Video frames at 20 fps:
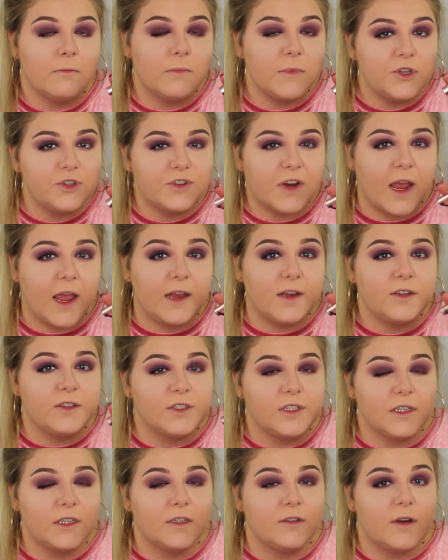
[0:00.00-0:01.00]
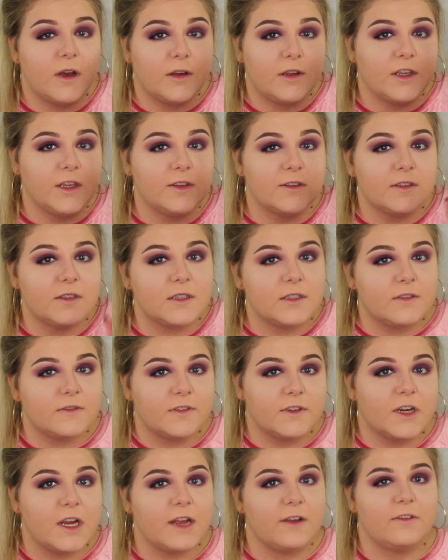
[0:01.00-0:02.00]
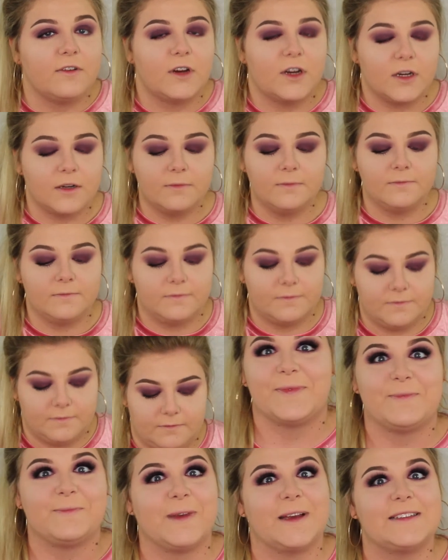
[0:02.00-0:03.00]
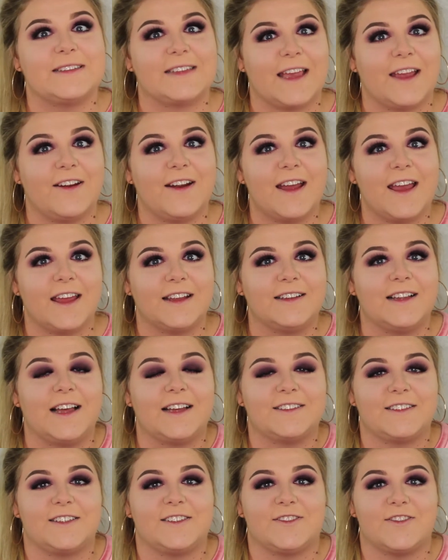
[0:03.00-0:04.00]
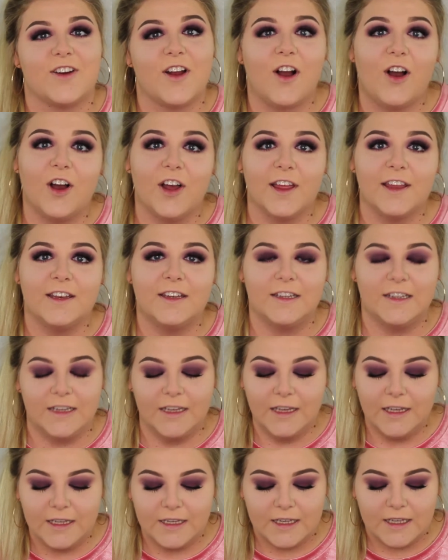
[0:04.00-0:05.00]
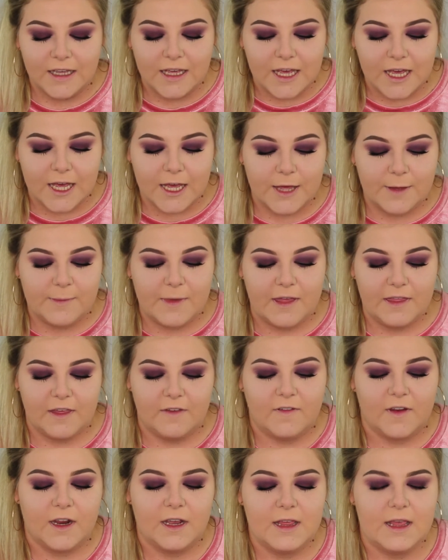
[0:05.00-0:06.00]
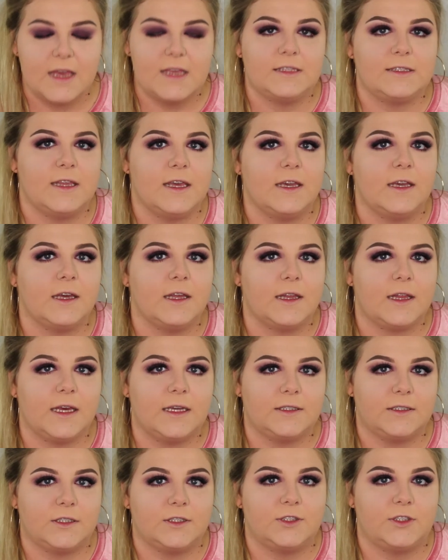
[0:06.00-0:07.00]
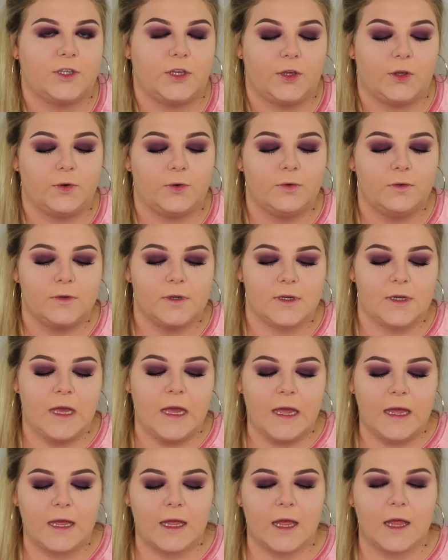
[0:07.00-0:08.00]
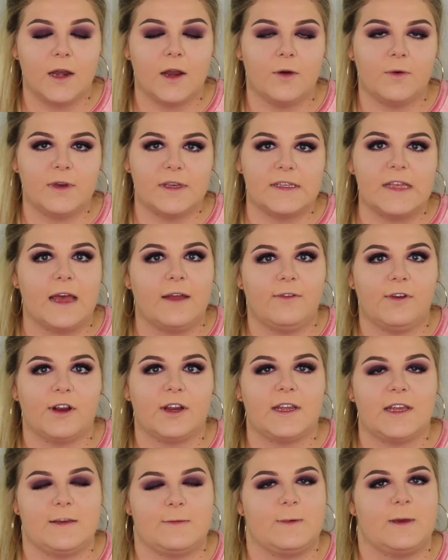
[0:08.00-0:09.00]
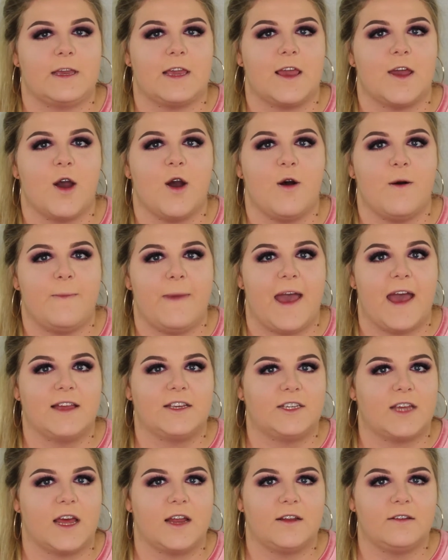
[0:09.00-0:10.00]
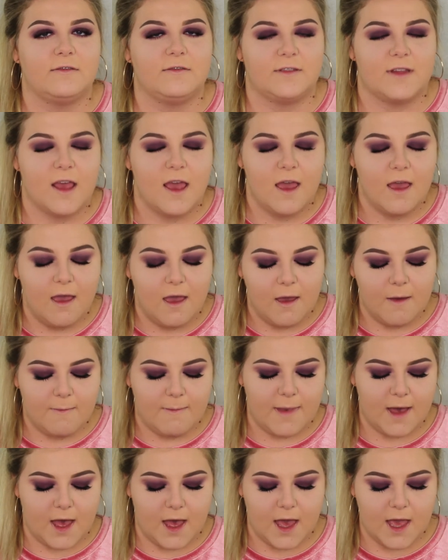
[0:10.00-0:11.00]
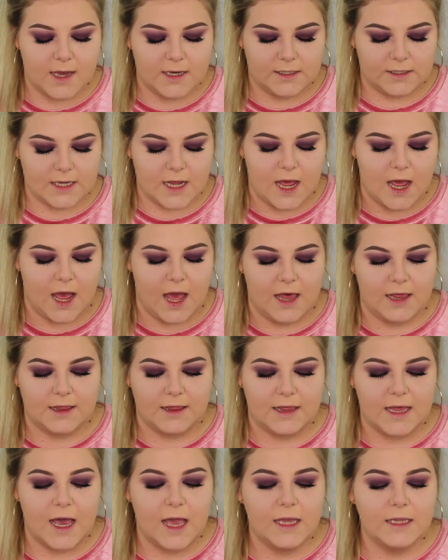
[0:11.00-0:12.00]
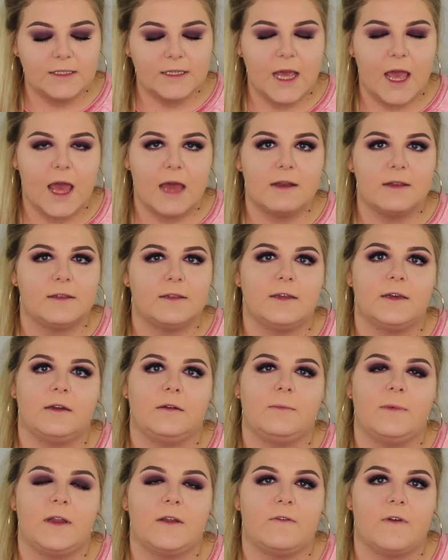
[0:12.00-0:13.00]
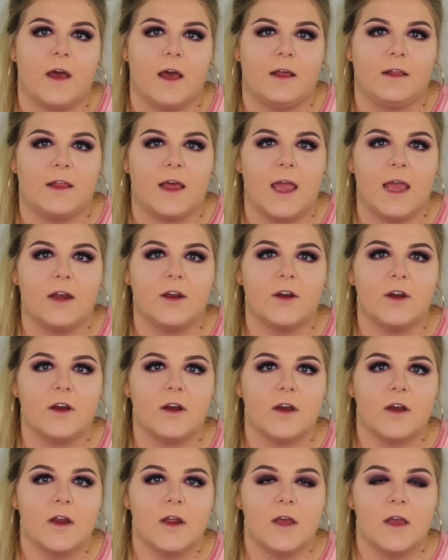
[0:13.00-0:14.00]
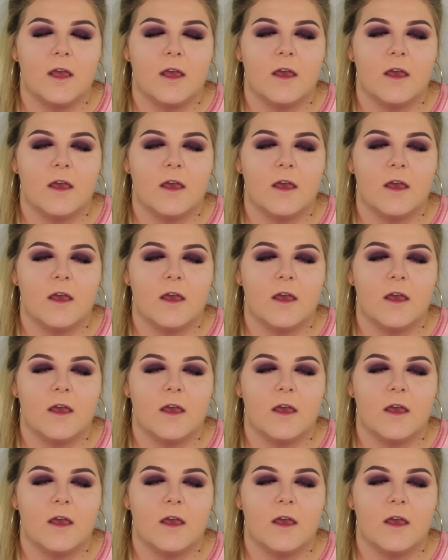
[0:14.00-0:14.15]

A tried and true, I'll use this forever. Mascara and lashes are on. The very last thing I like to do, I know we said we were keeping it all matte shadows, but I like to add a little bit of highlighter,